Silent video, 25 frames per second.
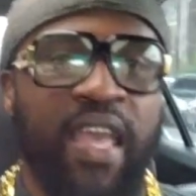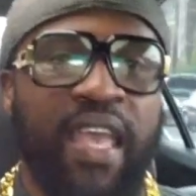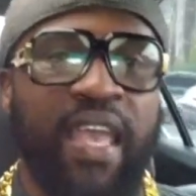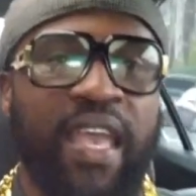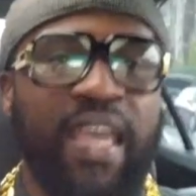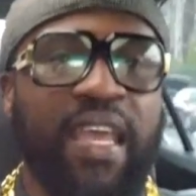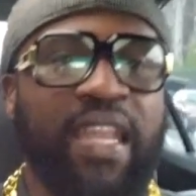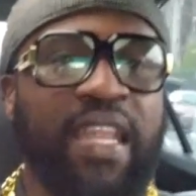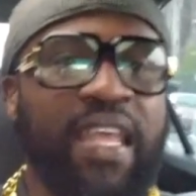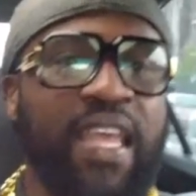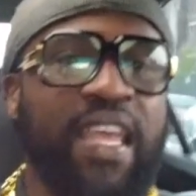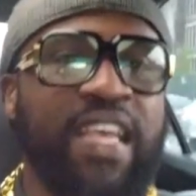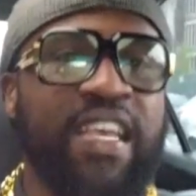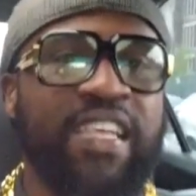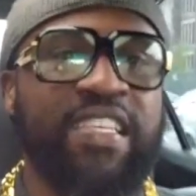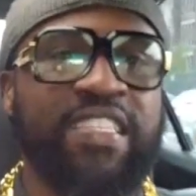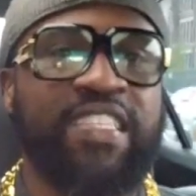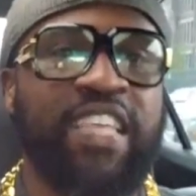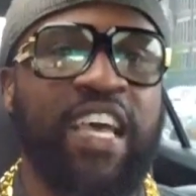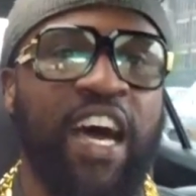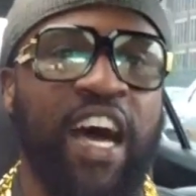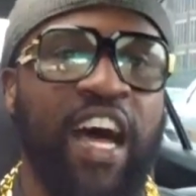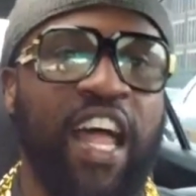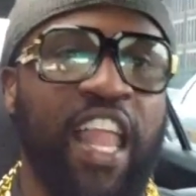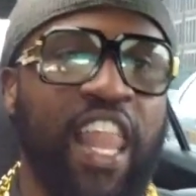It
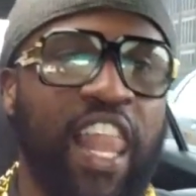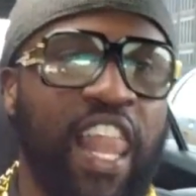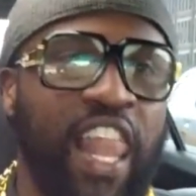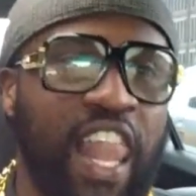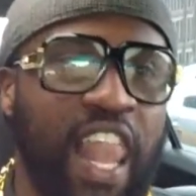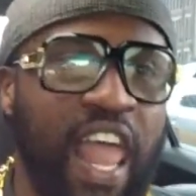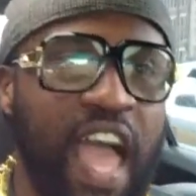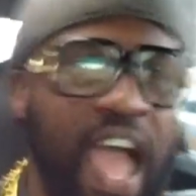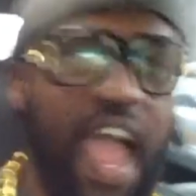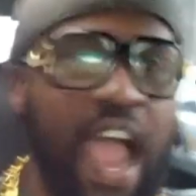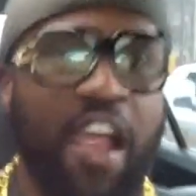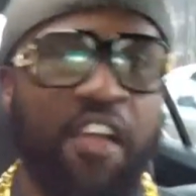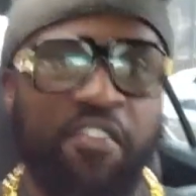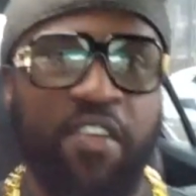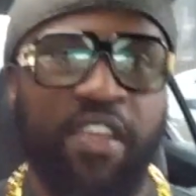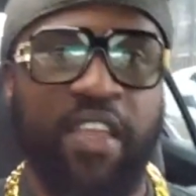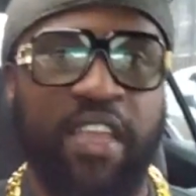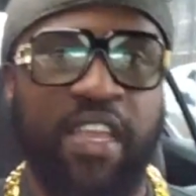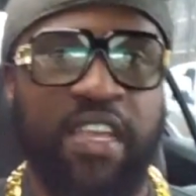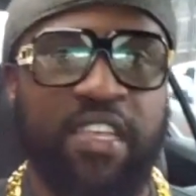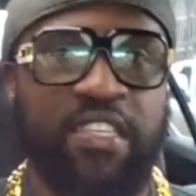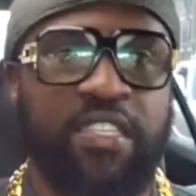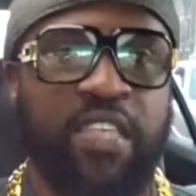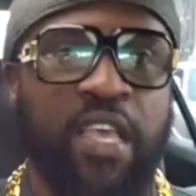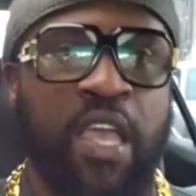is
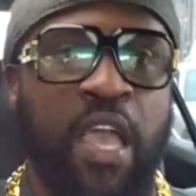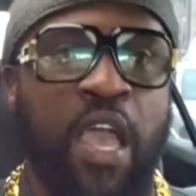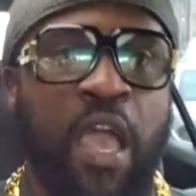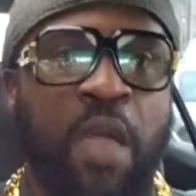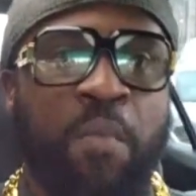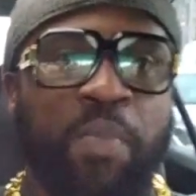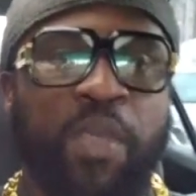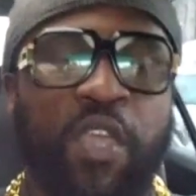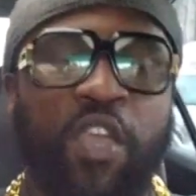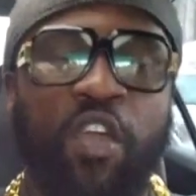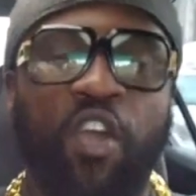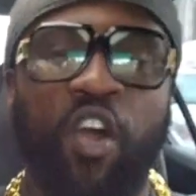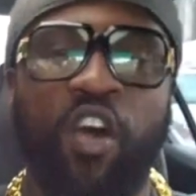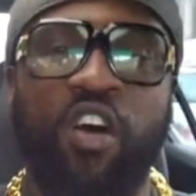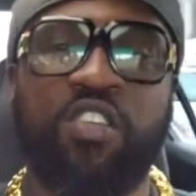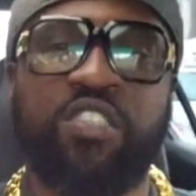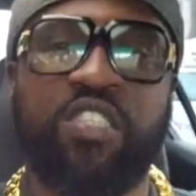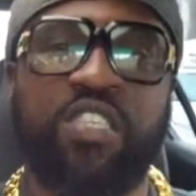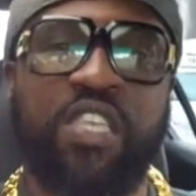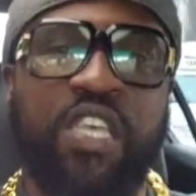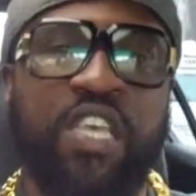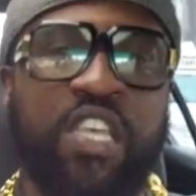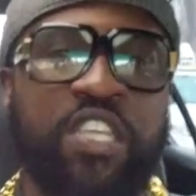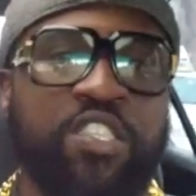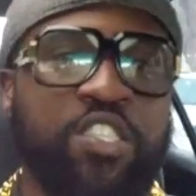hilarious
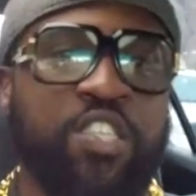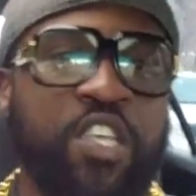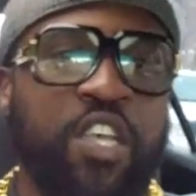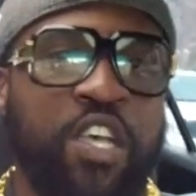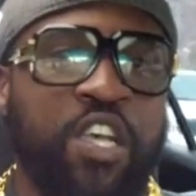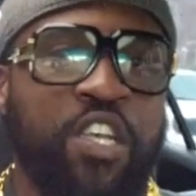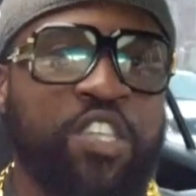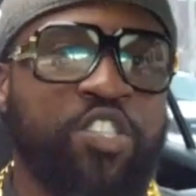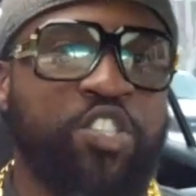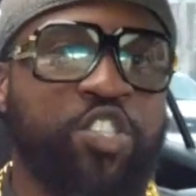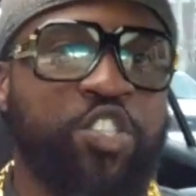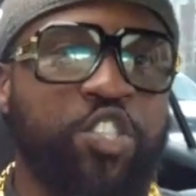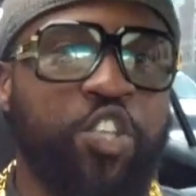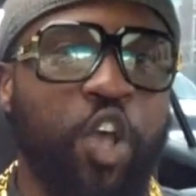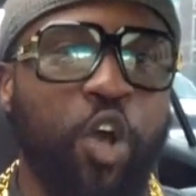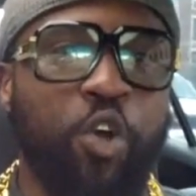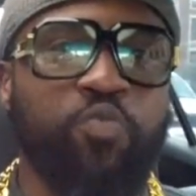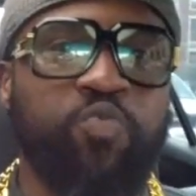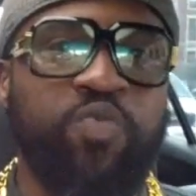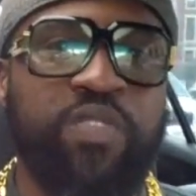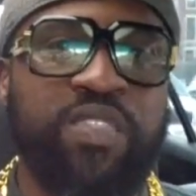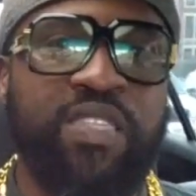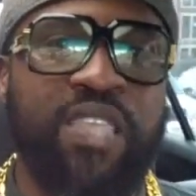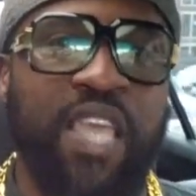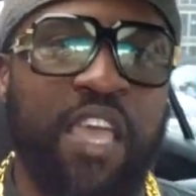because it's
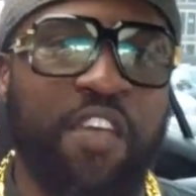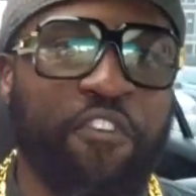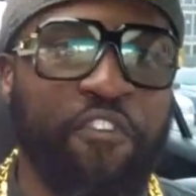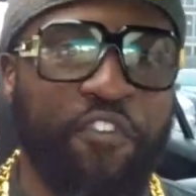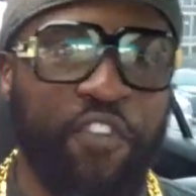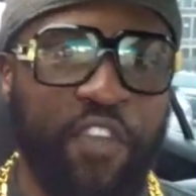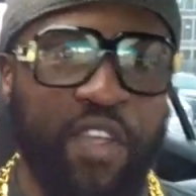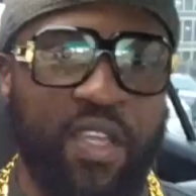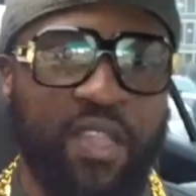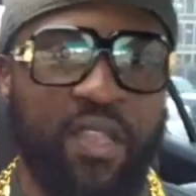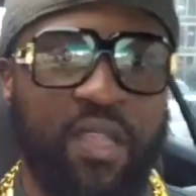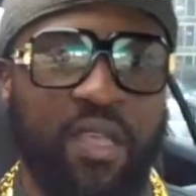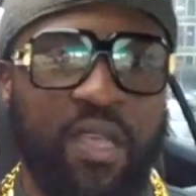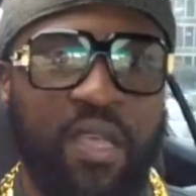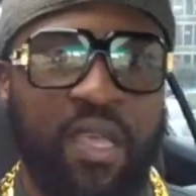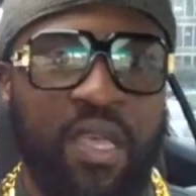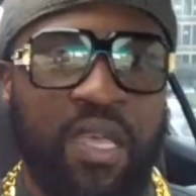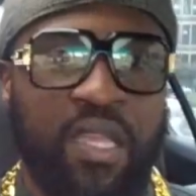so different